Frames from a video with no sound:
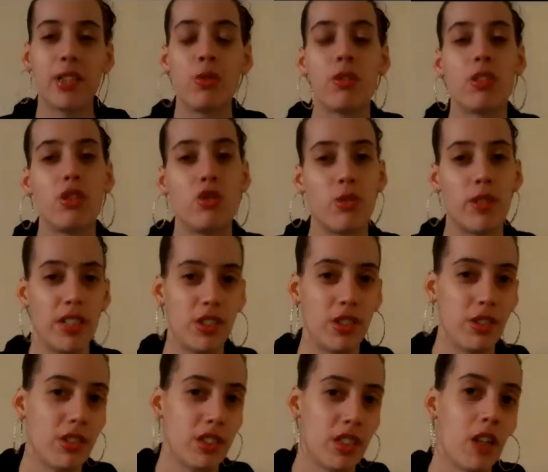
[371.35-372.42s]
You could dress
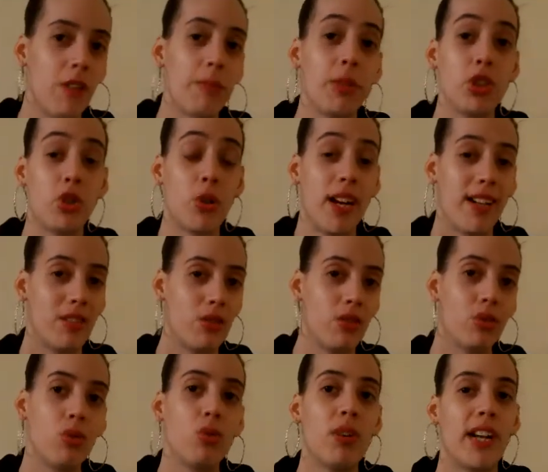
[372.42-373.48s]
yourself, but you have to
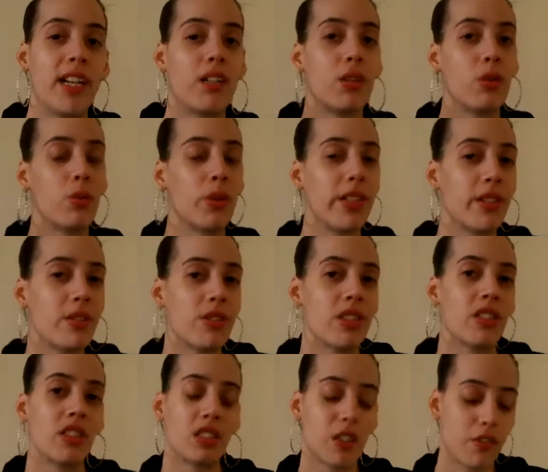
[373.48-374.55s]
do like careers
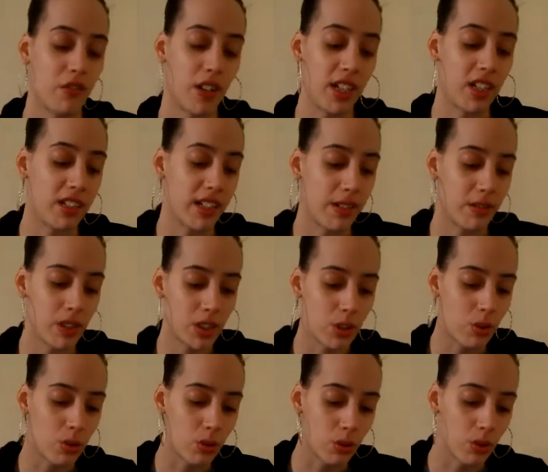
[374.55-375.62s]
and stuff like that. Really
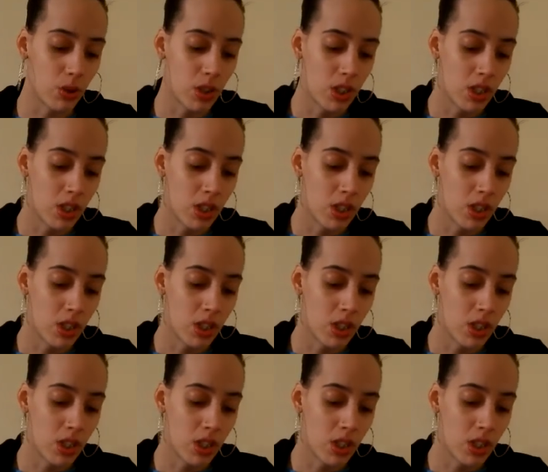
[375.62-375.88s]
cool.